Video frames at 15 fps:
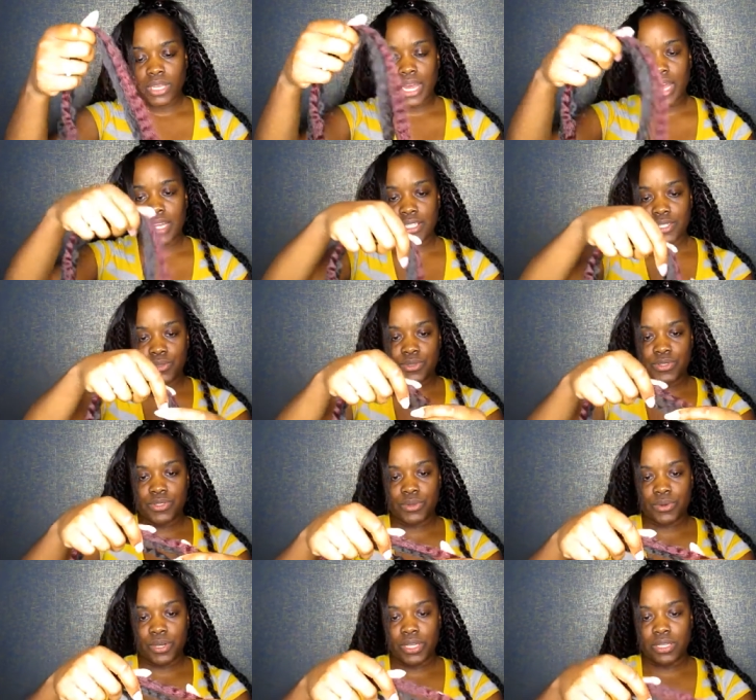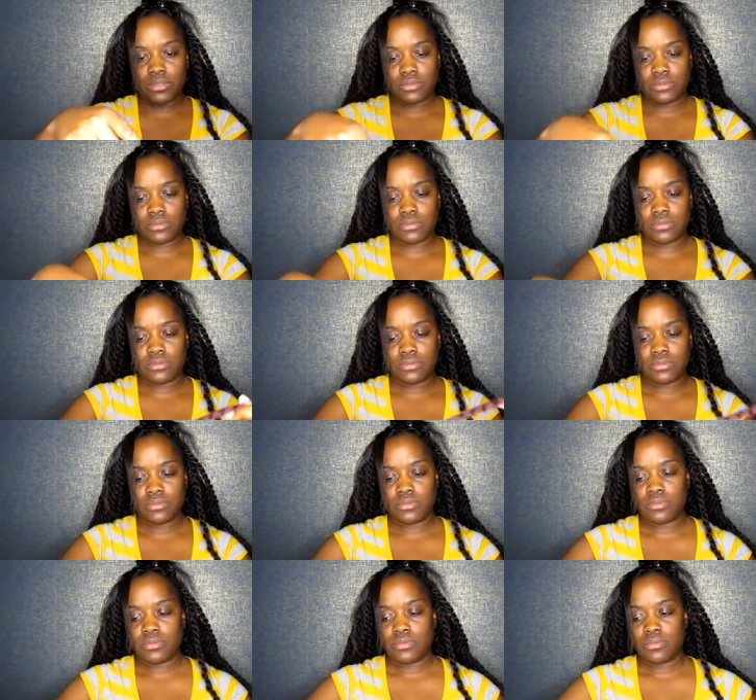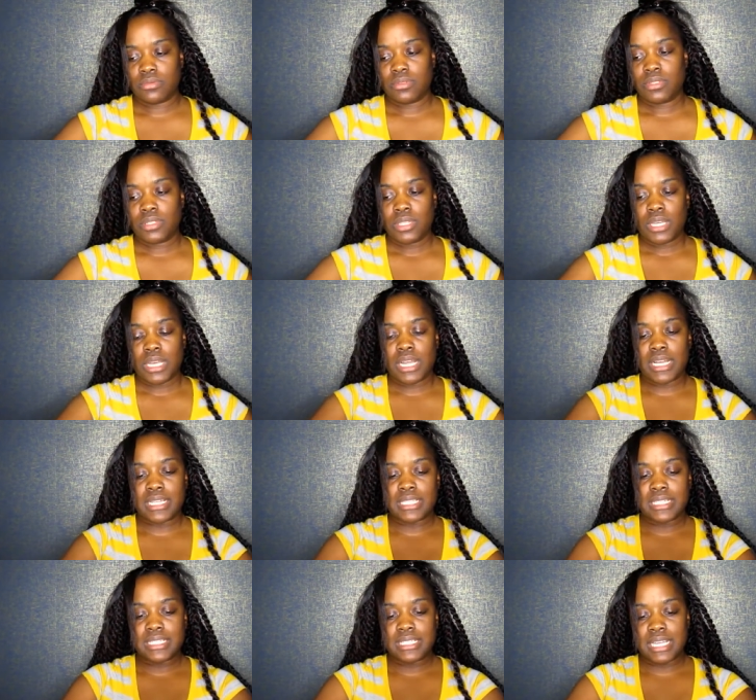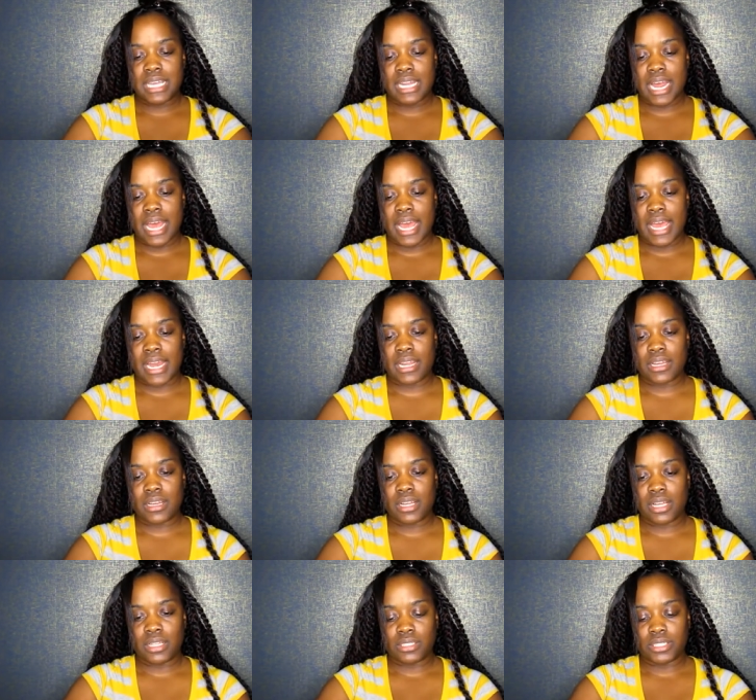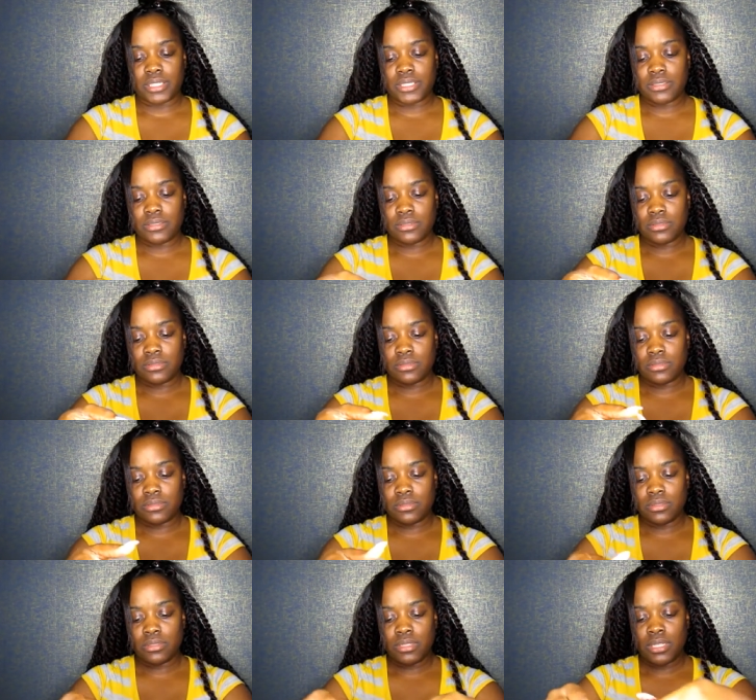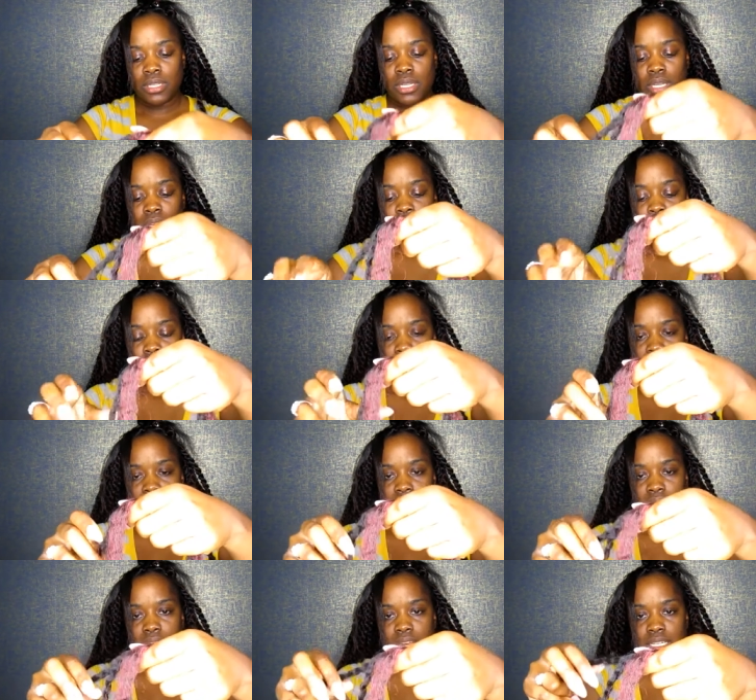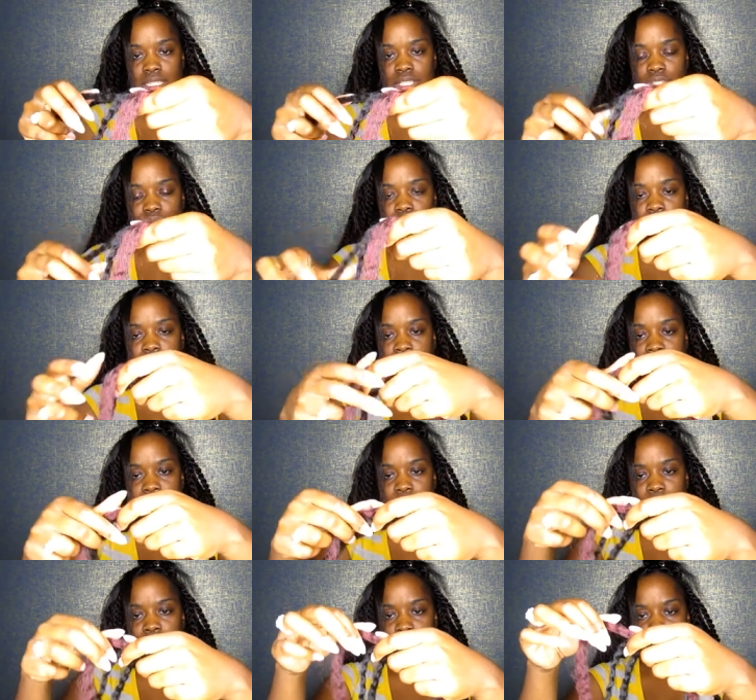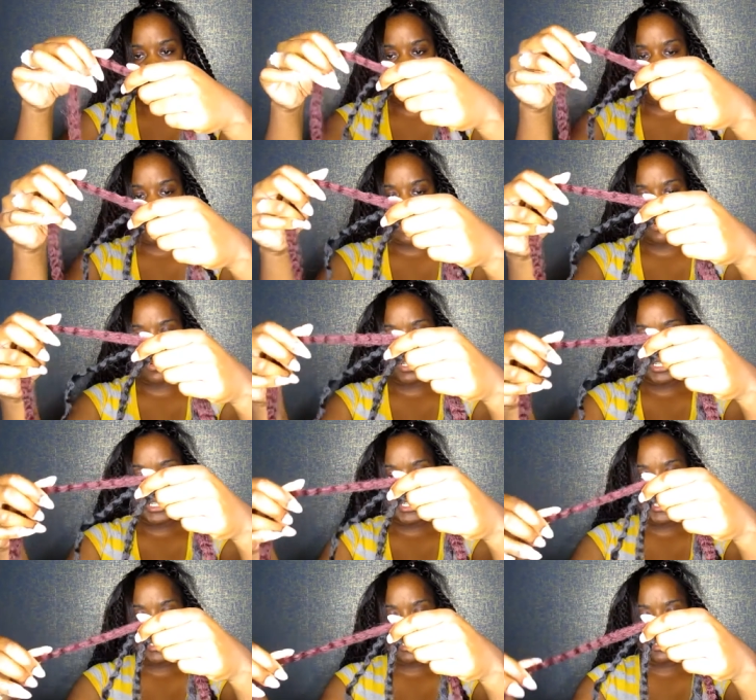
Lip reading: I use 3. And as I said, I added color. And you can make your braids longer